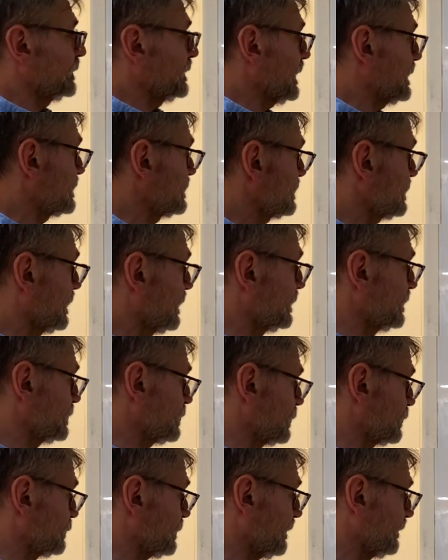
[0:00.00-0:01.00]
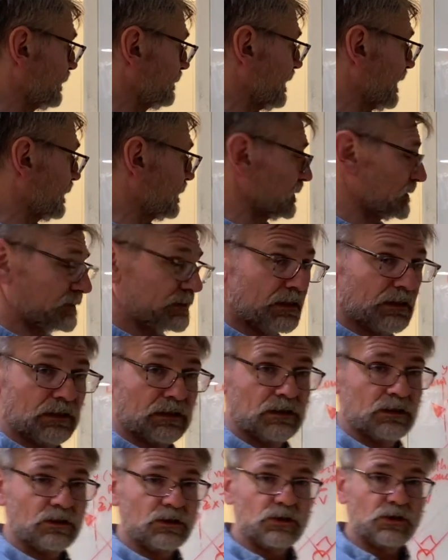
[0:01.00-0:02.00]
that's the geostrophic balance. The
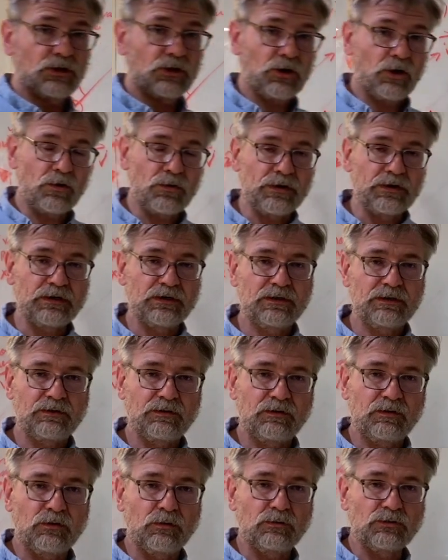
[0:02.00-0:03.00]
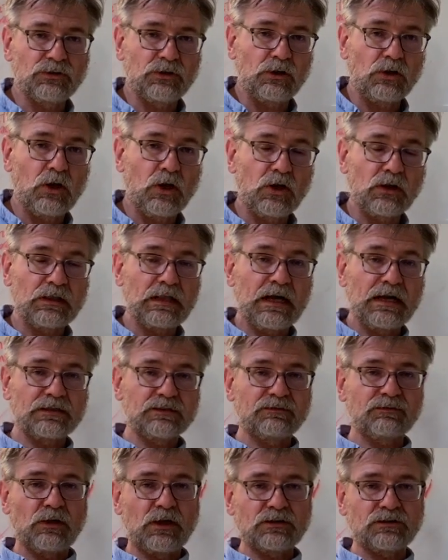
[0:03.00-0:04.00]
current goes along lines
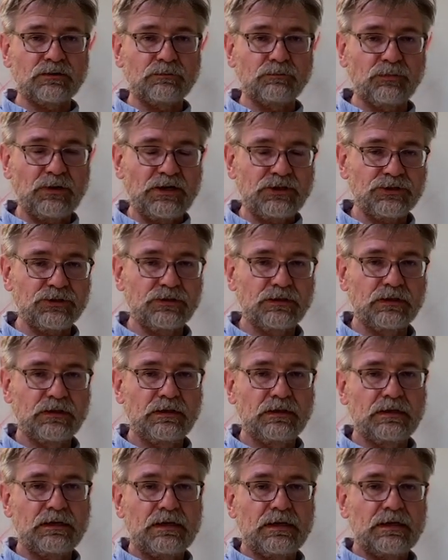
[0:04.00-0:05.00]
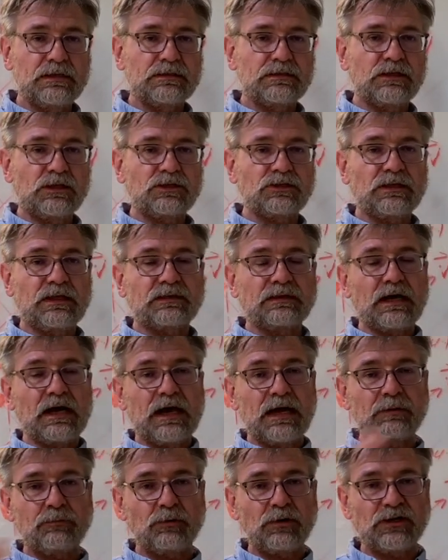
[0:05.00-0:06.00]
of constant pressure such that the
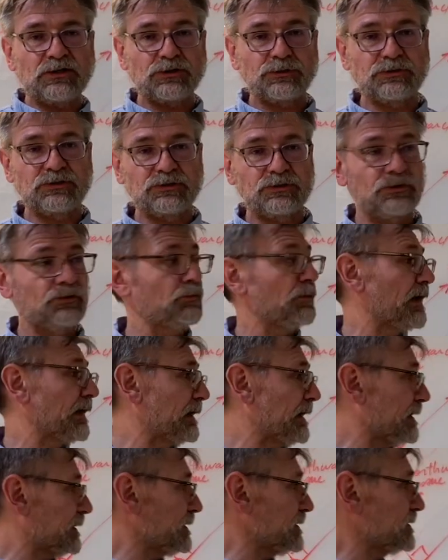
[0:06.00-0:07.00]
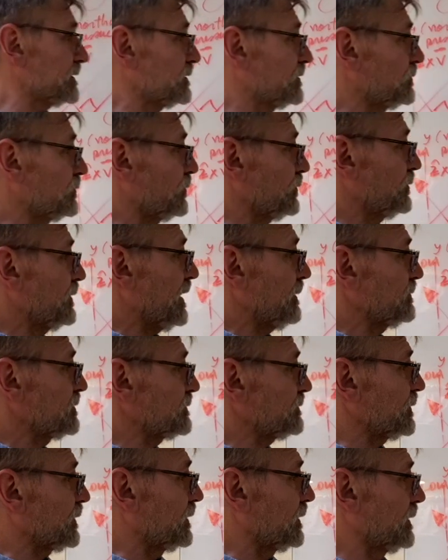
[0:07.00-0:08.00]
high pressure is to the right, at least in the northern
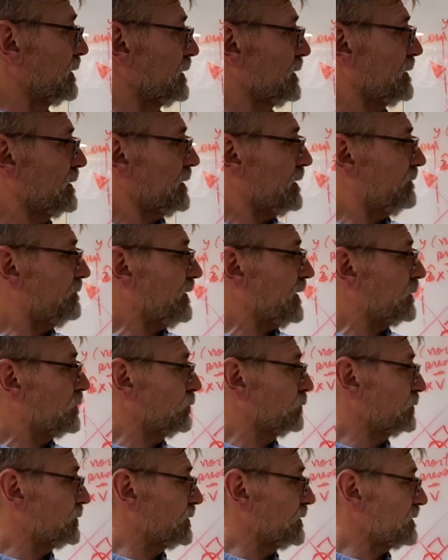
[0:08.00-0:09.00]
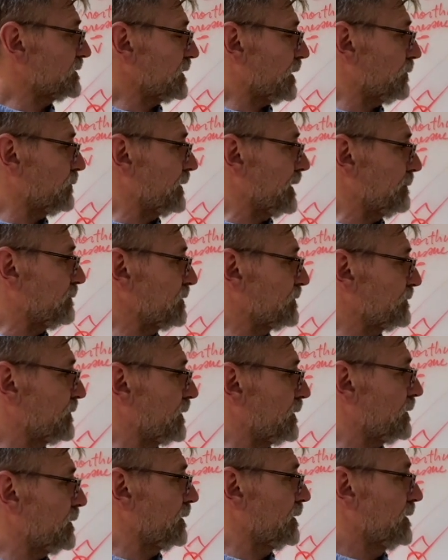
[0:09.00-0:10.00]
hemisphere. If I go to the southern
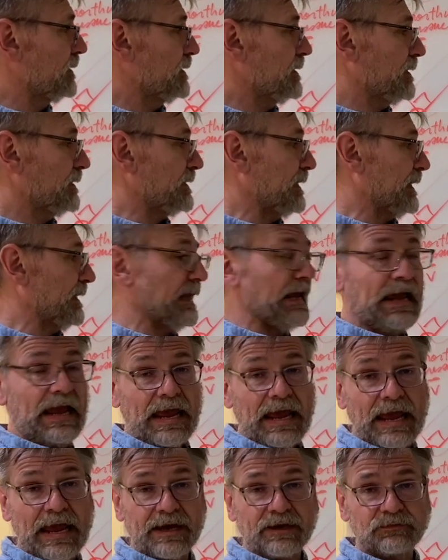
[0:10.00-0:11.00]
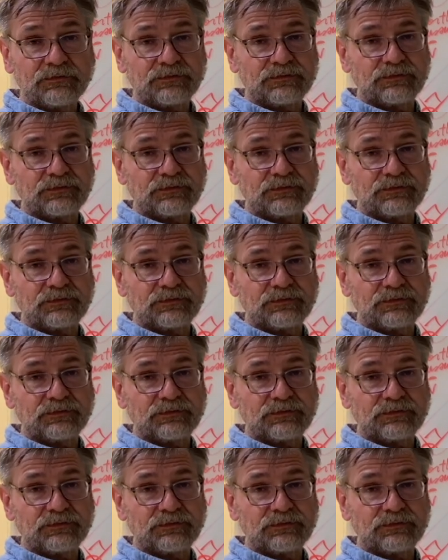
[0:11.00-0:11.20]
hemisphere, then F,